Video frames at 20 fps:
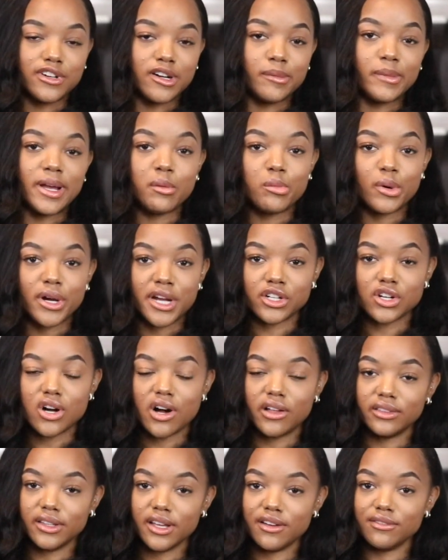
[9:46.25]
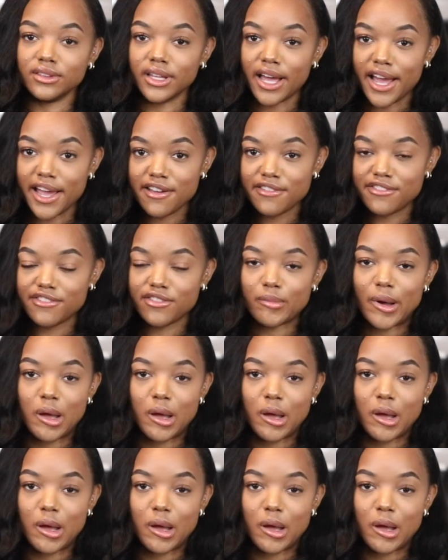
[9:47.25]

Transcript: from a brand called Love Life.